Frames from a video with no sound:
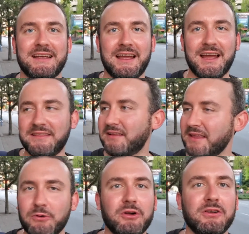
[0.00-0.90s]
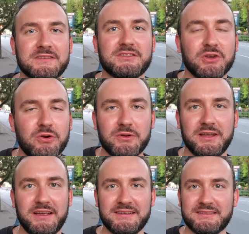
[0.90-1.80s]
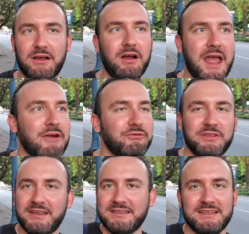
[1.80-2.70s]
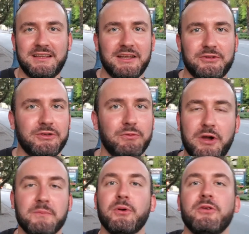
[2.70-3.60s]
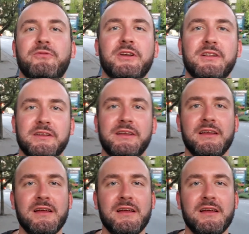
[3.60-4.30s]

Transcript: And they were all so nice. Uh, everything together went perfectly